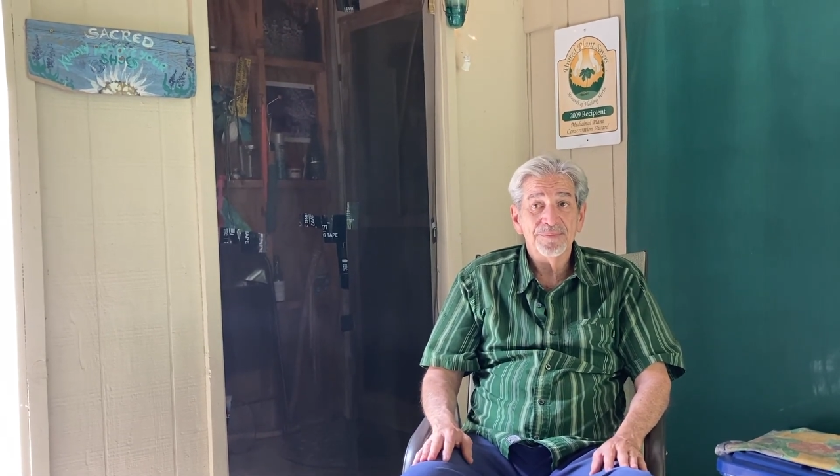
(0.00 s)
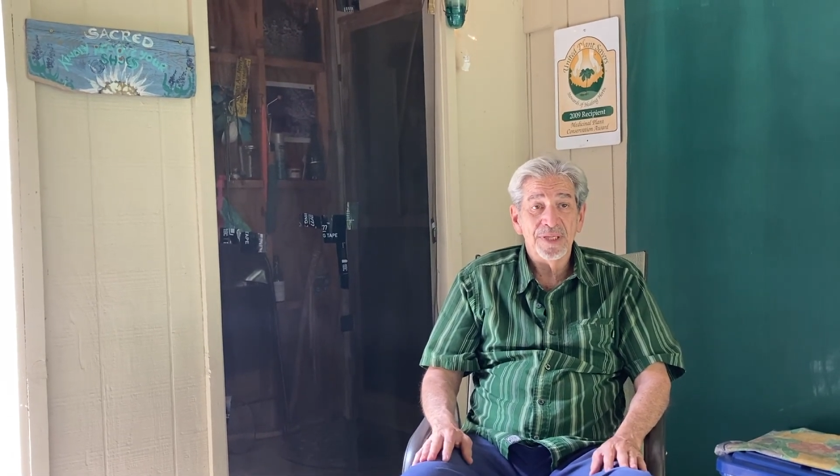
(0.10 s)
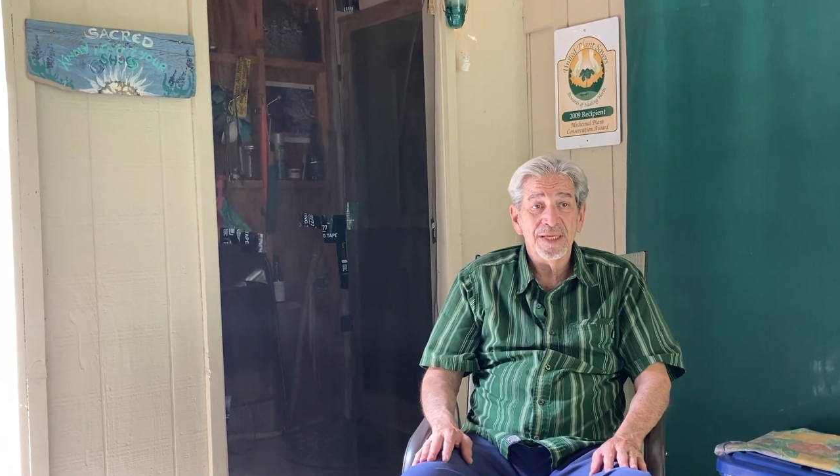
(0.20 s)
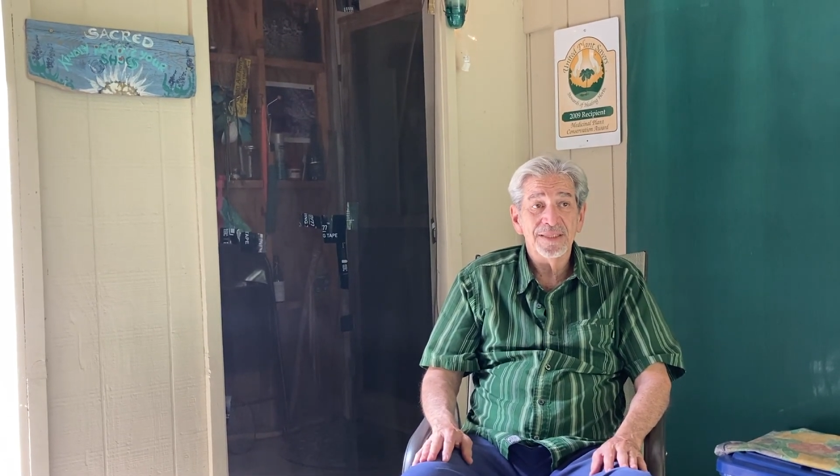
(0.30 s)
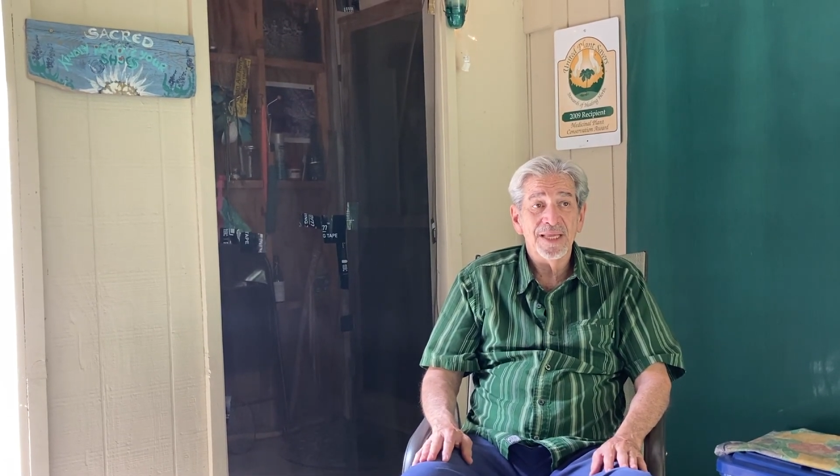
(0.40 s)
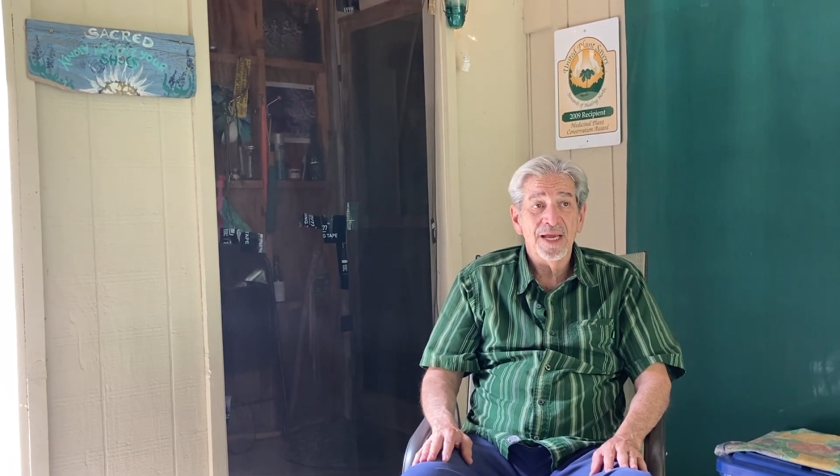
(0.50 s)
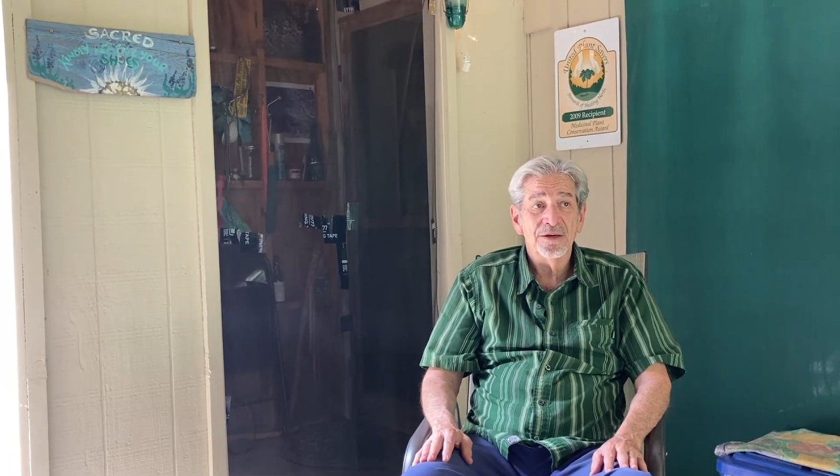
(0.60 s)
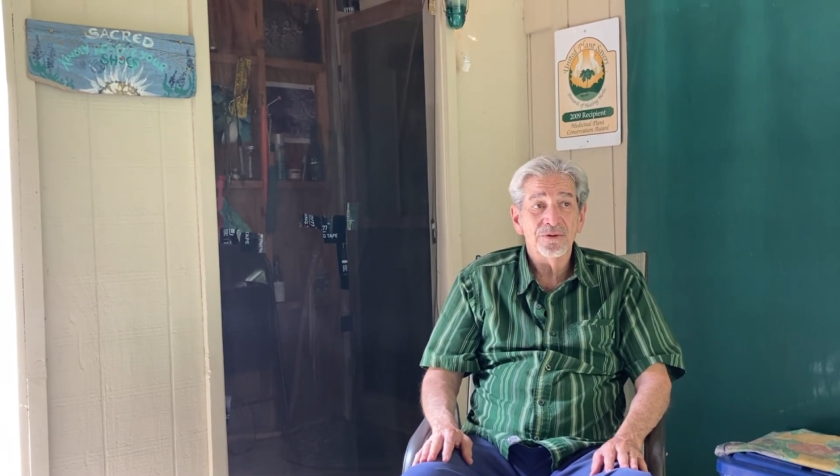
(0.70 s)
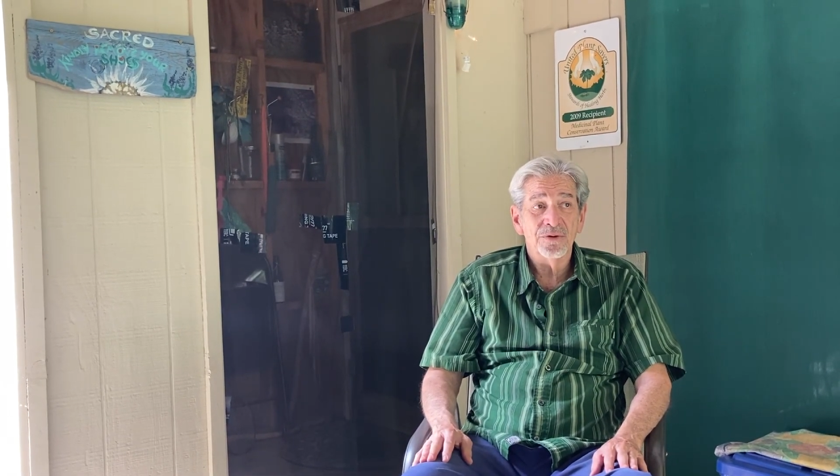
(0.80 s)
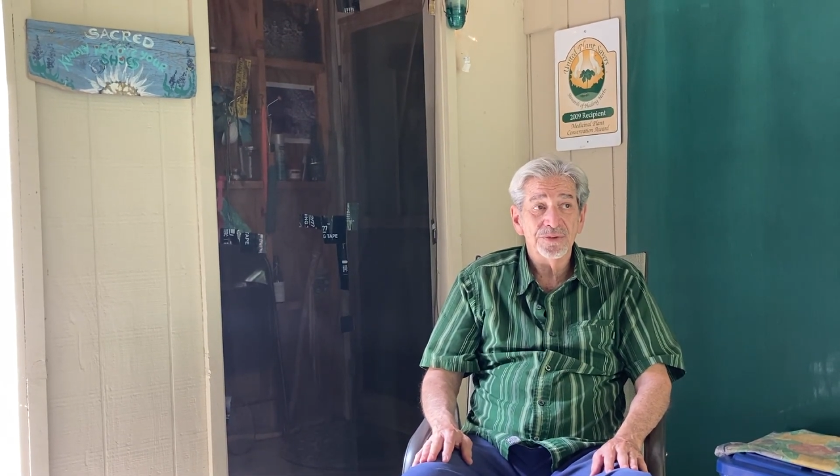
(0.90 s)
plant
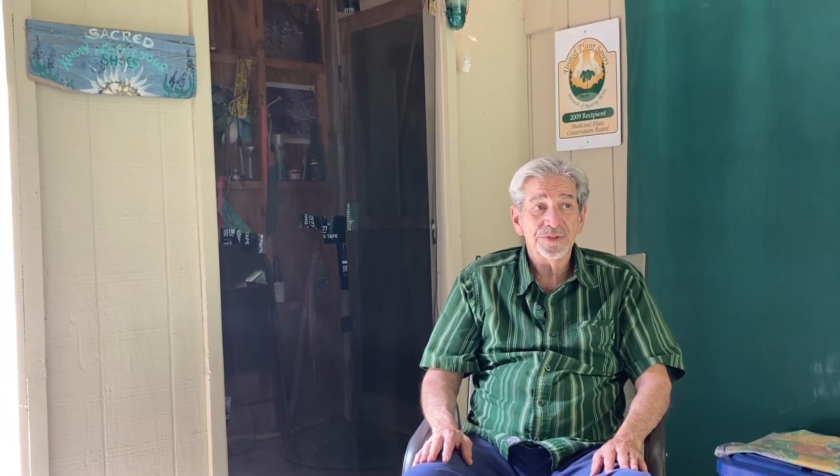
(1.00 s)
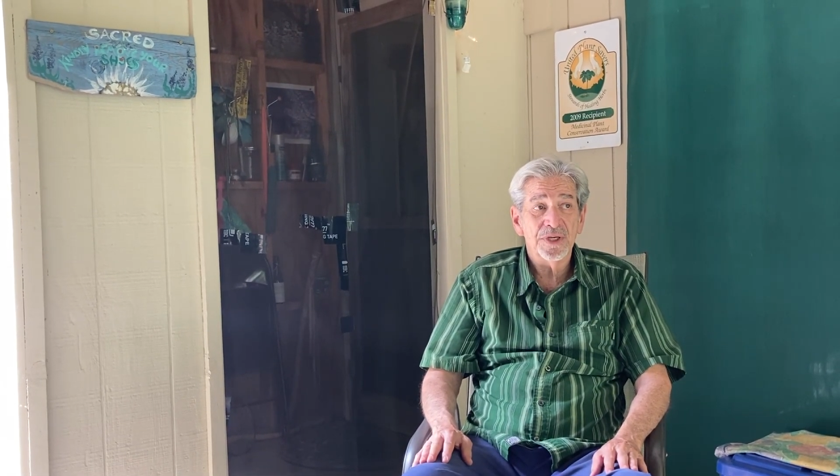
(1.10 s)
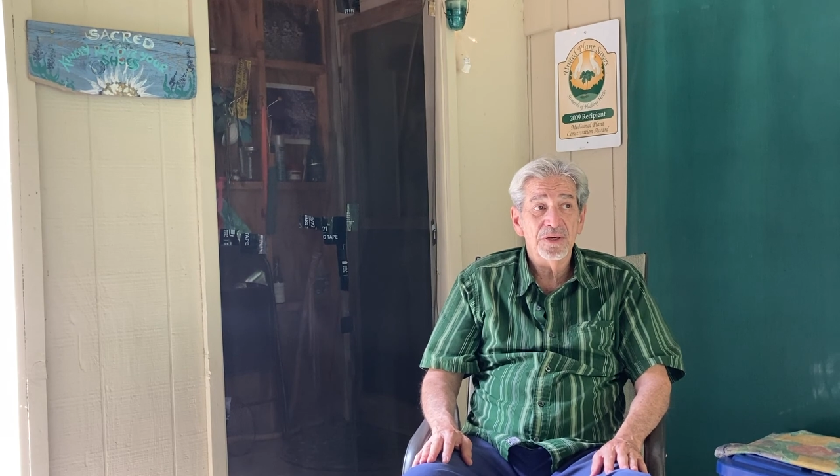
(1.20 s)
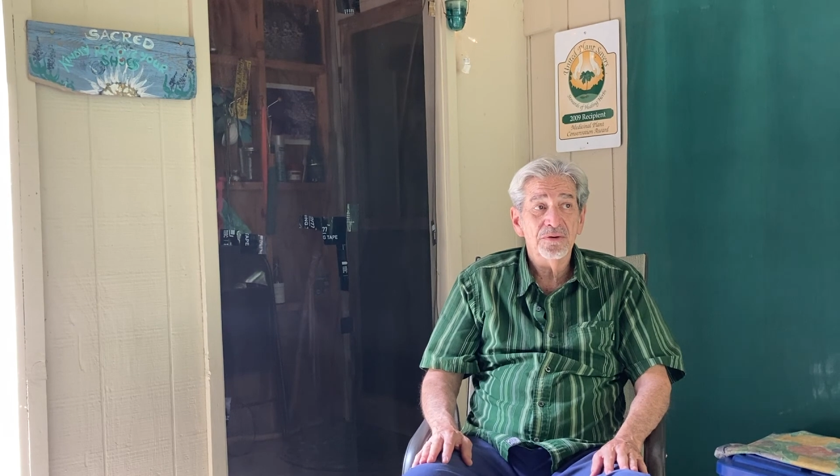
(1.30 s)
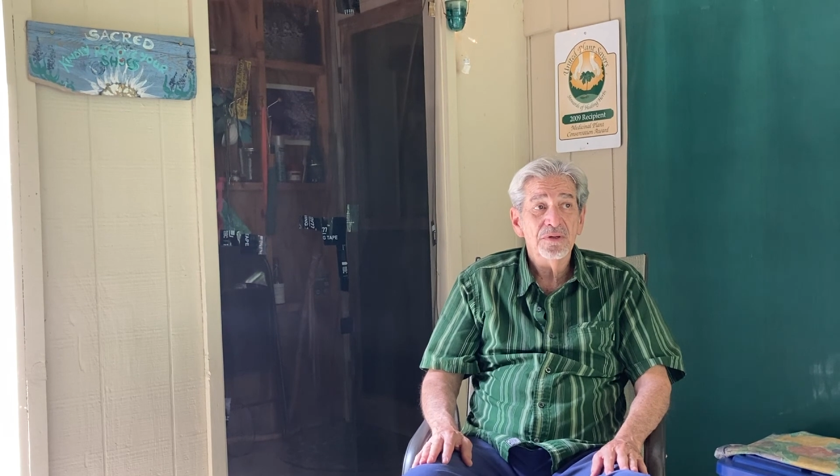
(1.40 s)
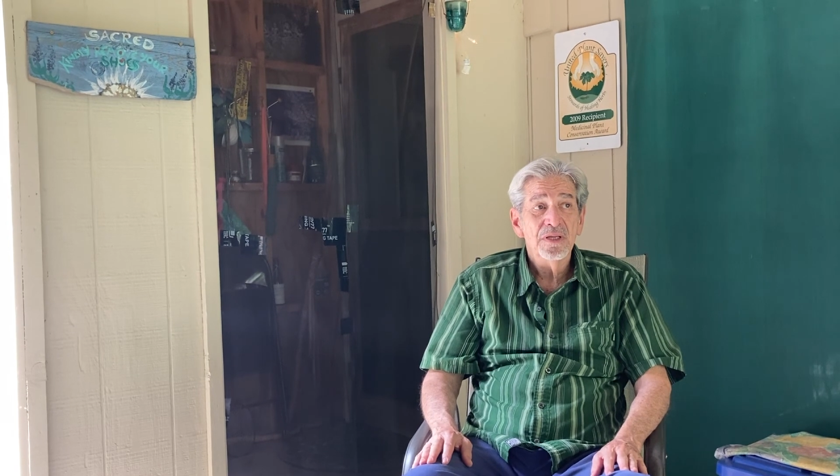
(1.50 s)
out also.